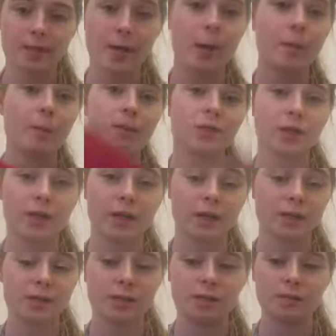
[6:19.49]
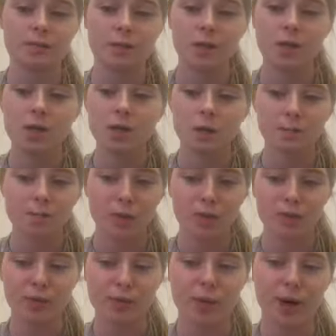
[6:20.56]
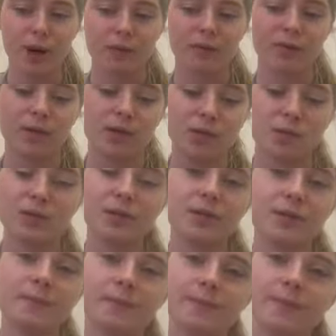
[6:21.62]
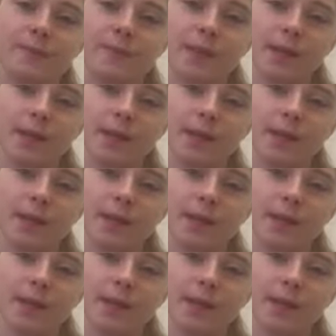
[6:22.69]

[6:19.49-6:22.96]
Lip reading: They are both gen eds, both required for graduation.